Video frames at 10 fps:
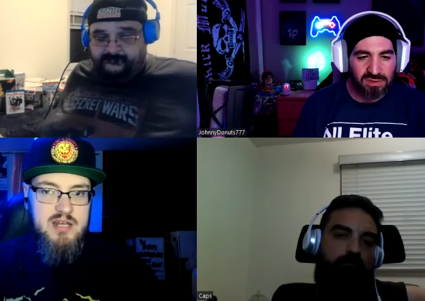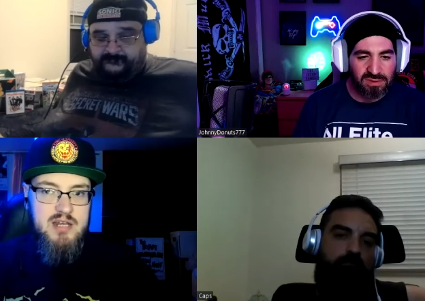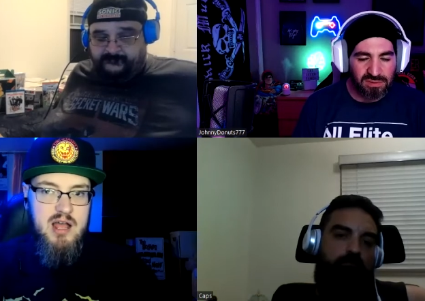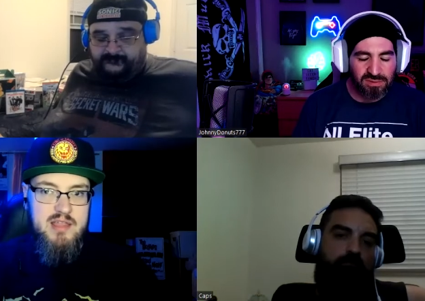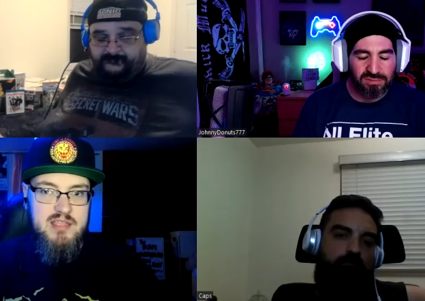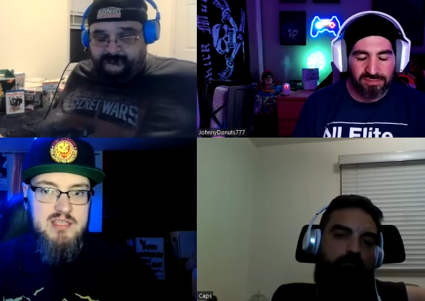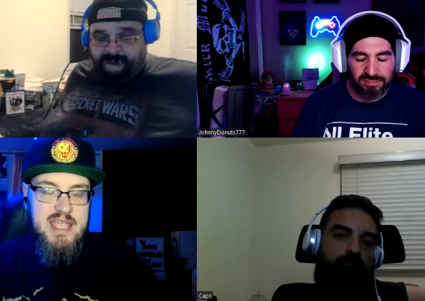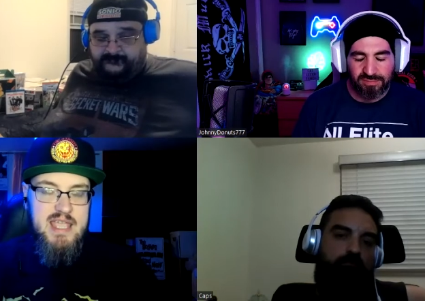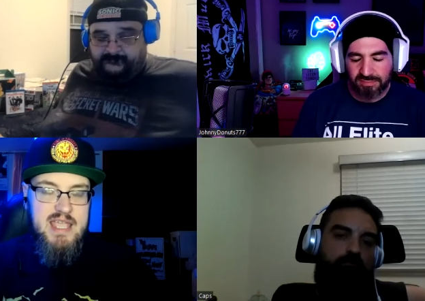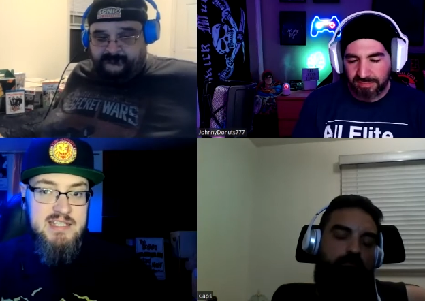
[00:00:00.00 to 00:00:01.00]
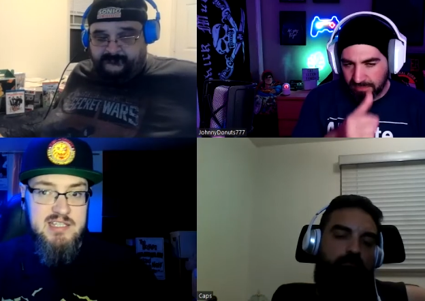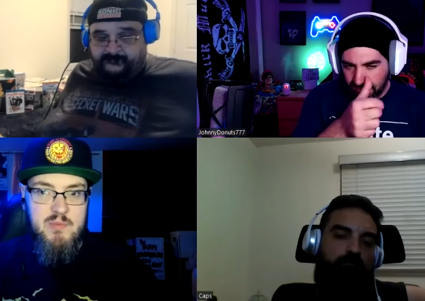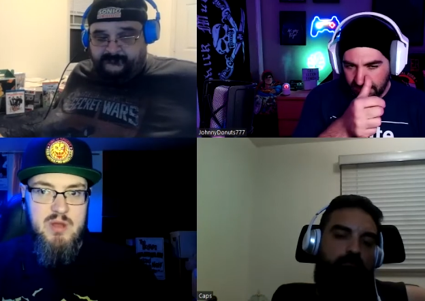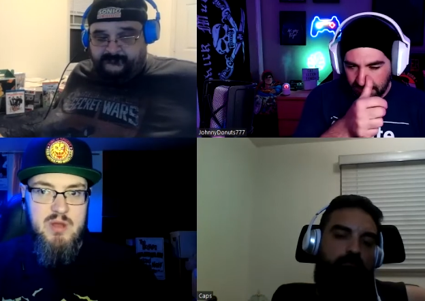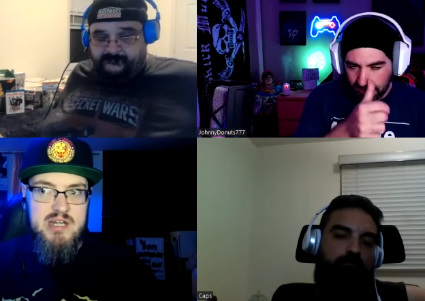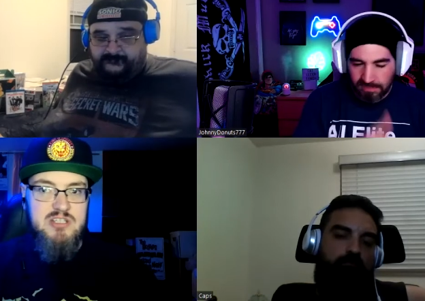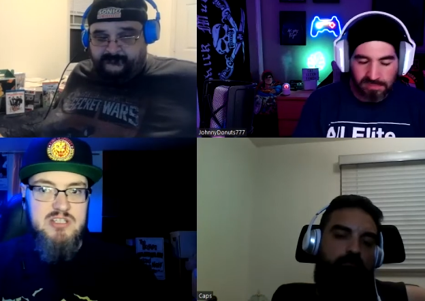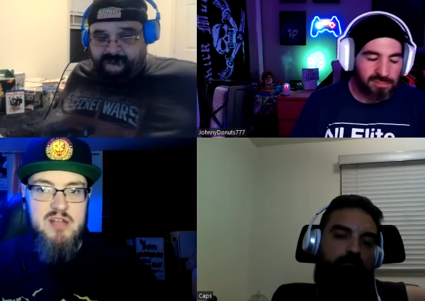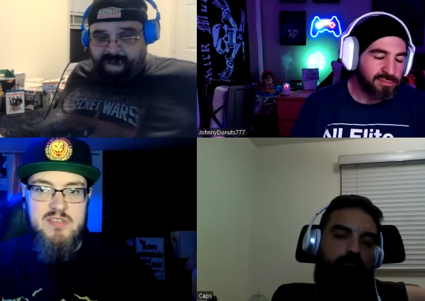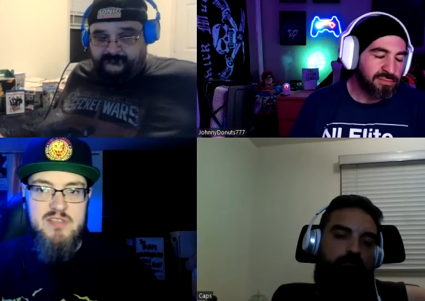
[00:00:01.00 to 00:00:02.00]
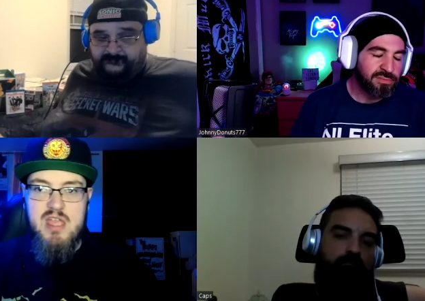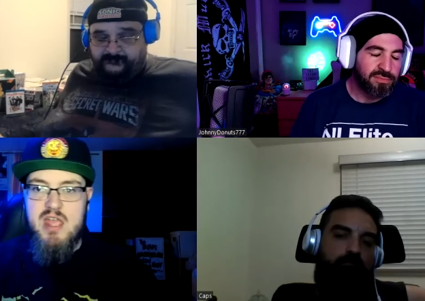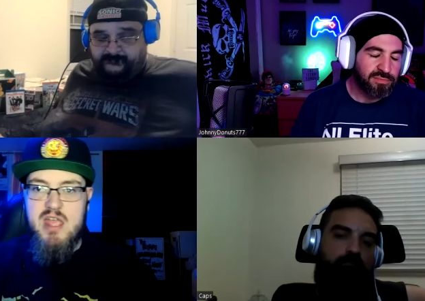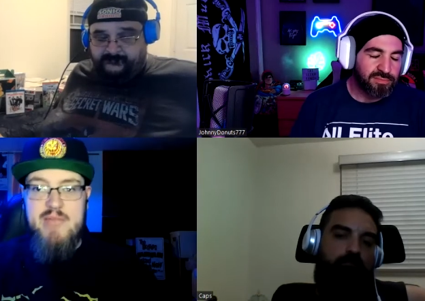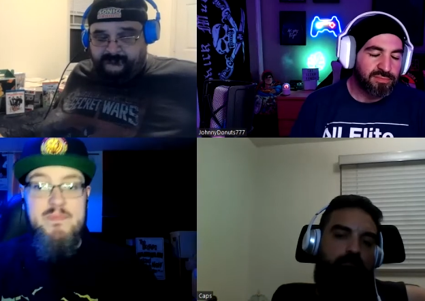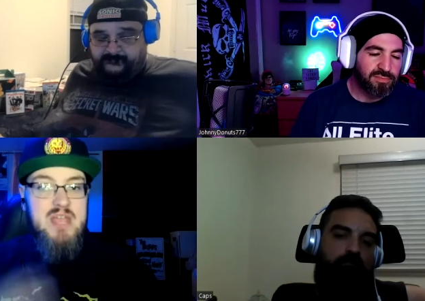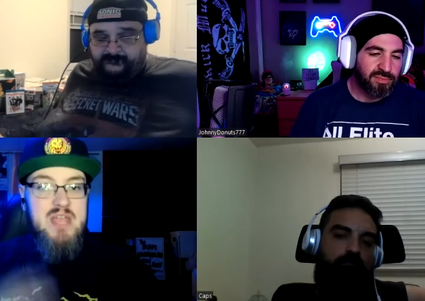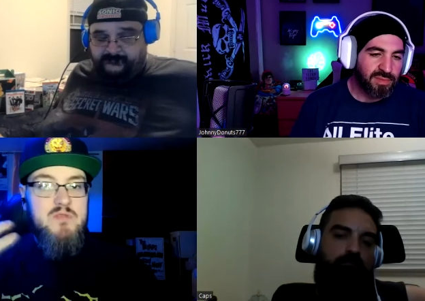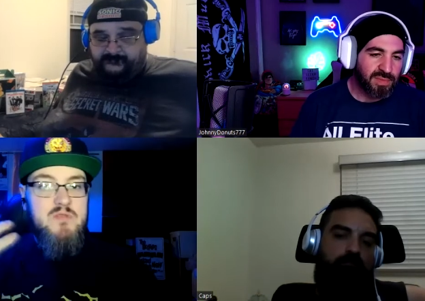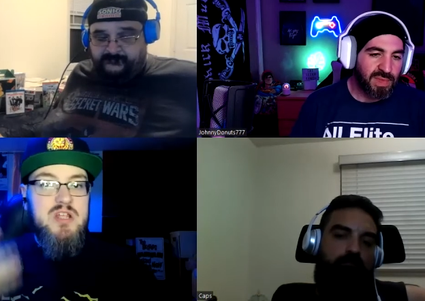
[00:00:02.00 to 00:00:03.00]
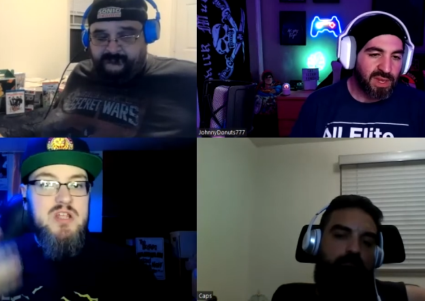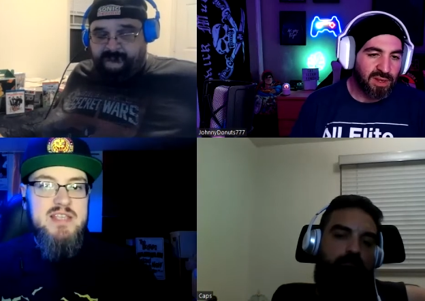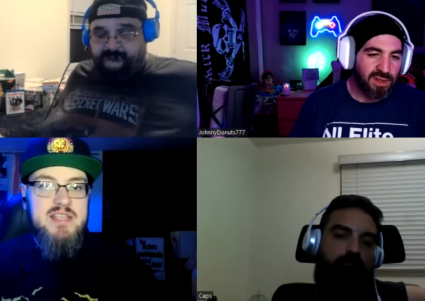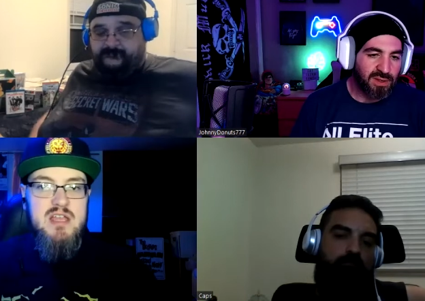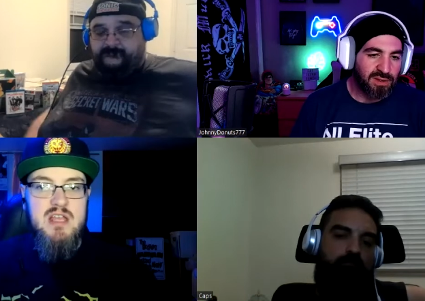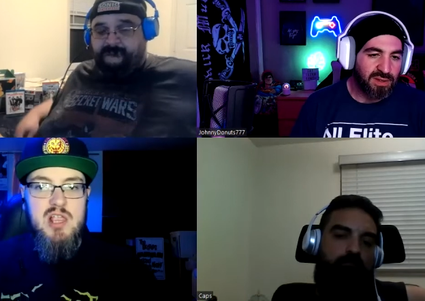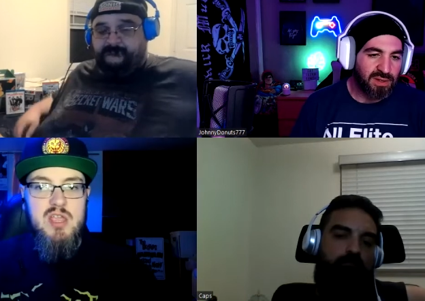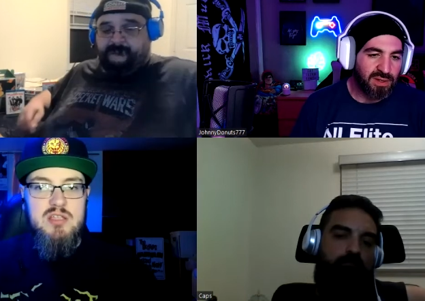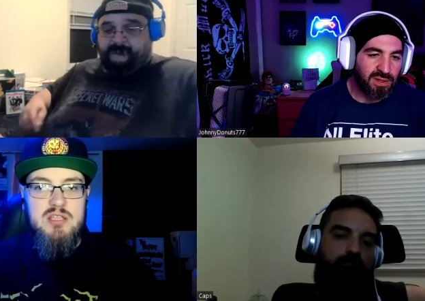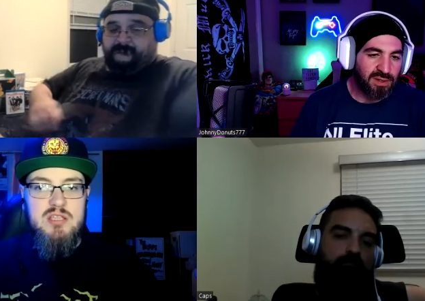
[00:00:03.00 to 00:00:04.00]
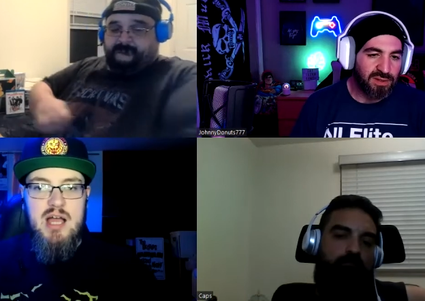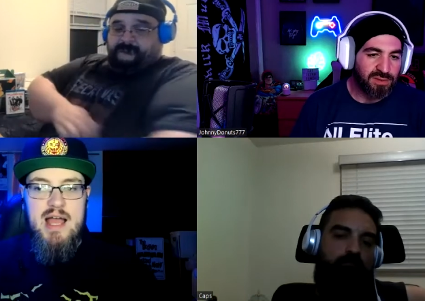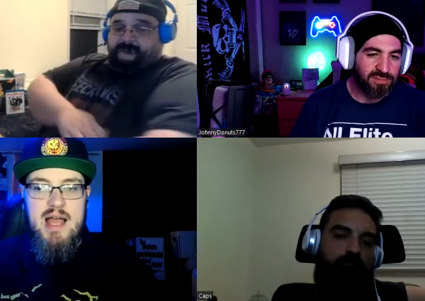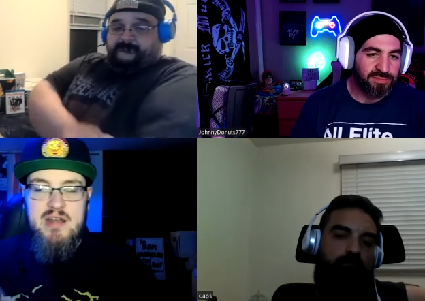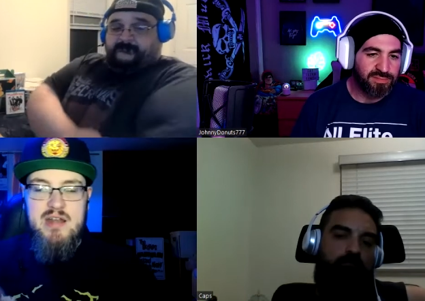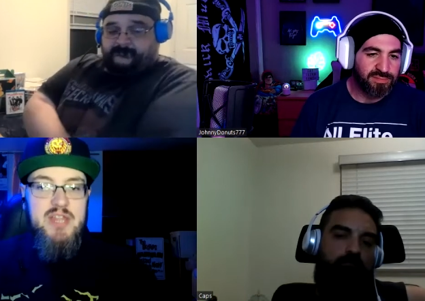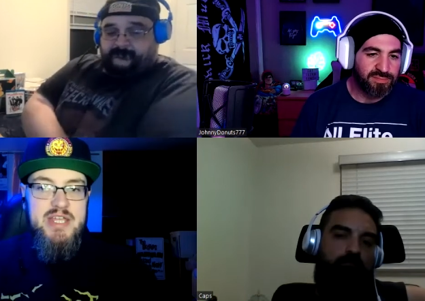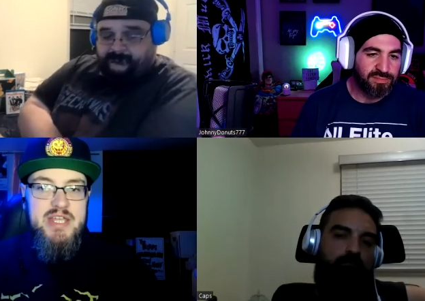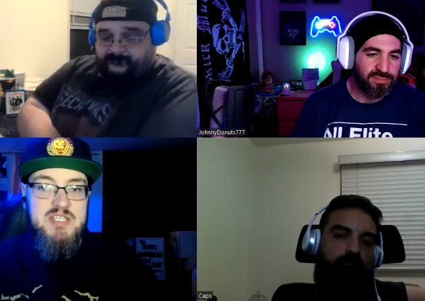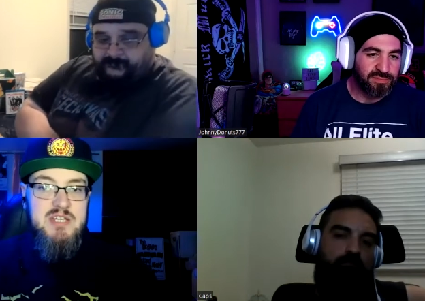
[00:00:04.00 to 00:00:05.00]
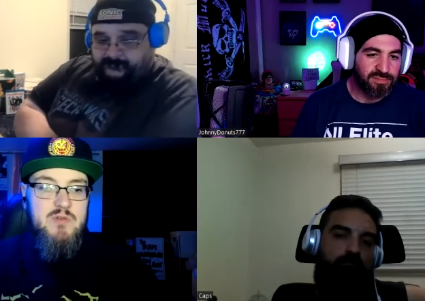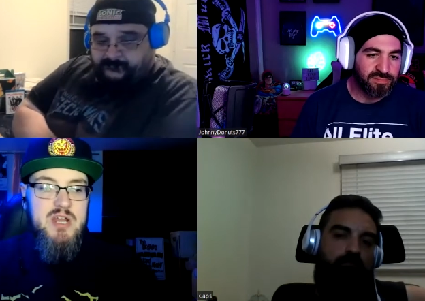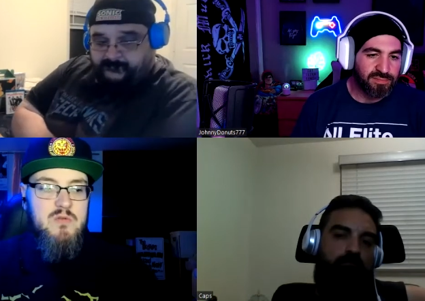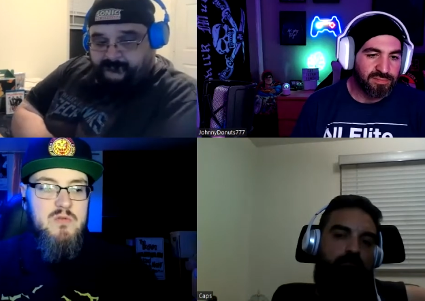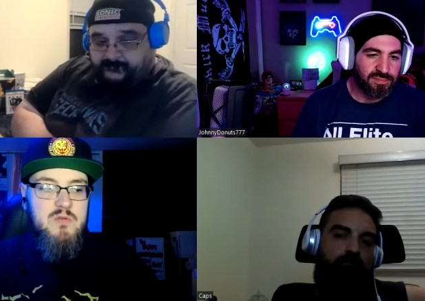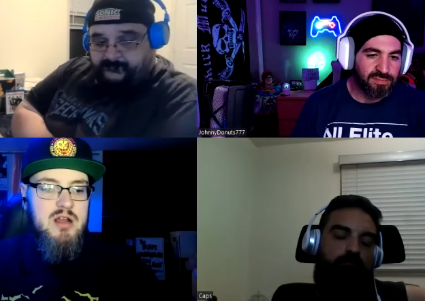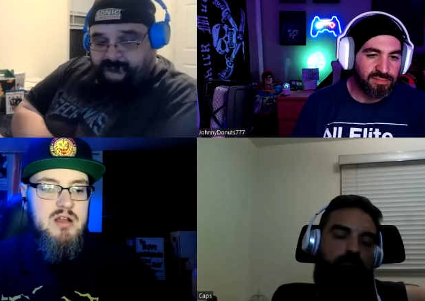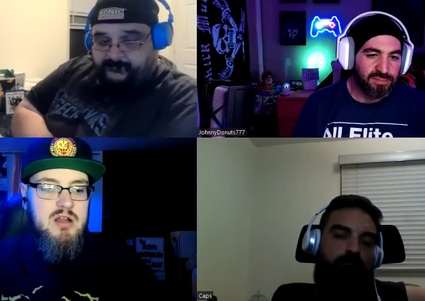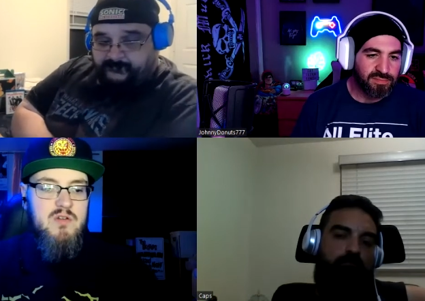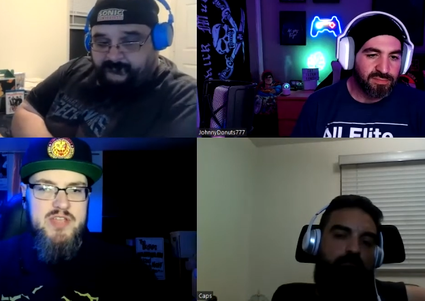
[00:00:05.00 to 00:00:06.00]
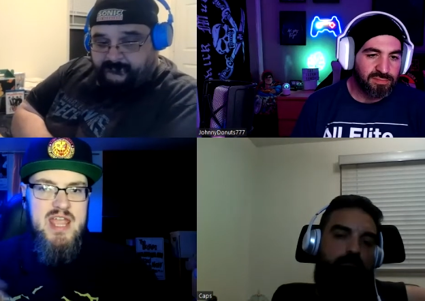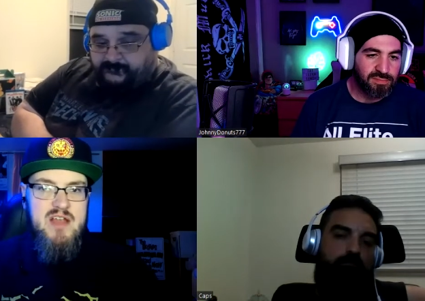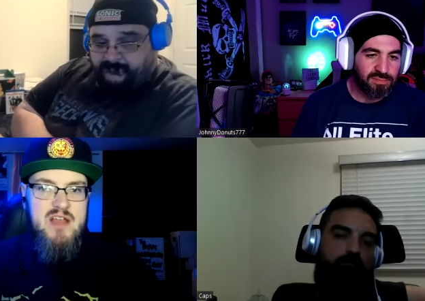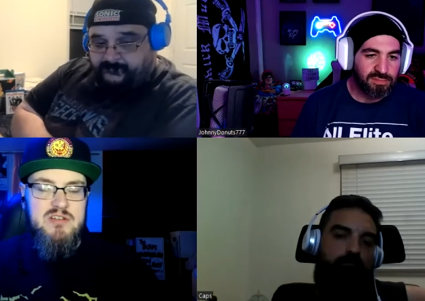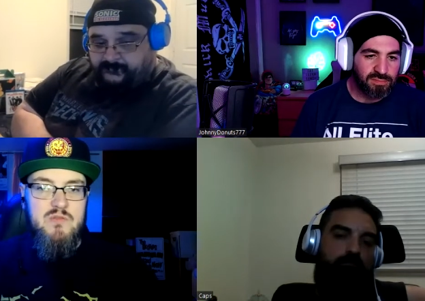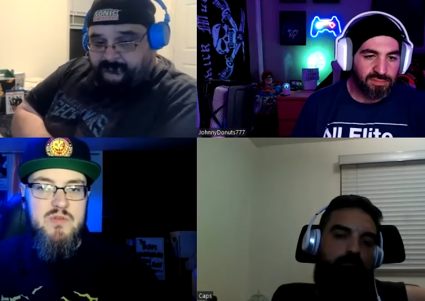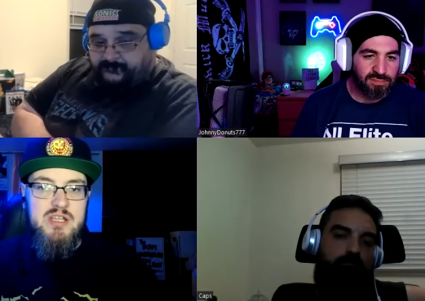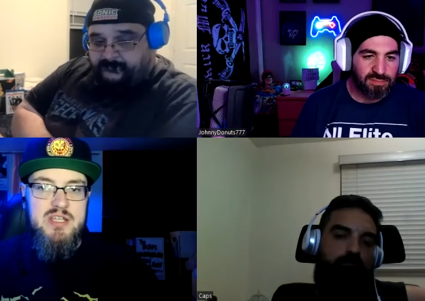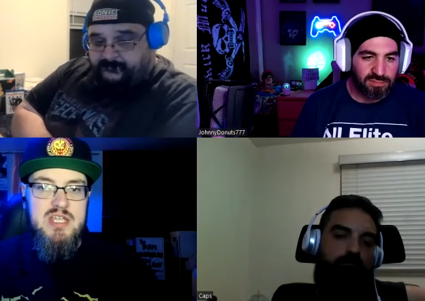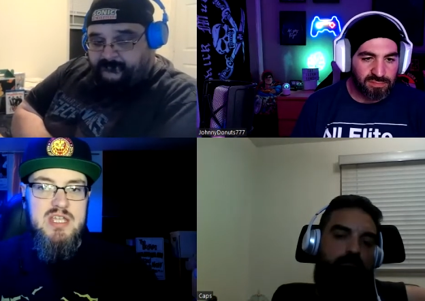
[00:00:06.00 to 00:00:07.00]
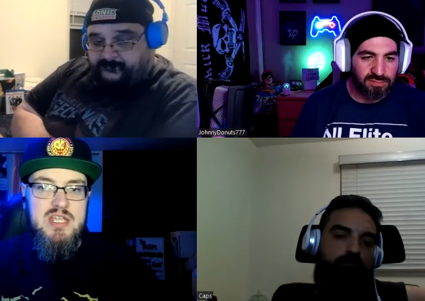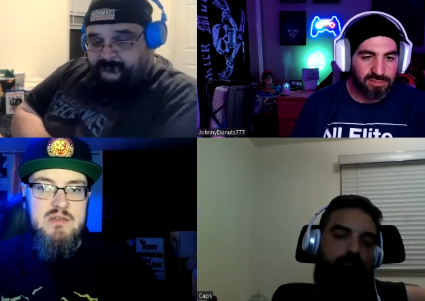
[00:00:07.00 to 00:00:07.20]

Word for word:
Speaker 1: uh, they, he had to come out and he talked, it made me realize I might not like his in ring work or the character really,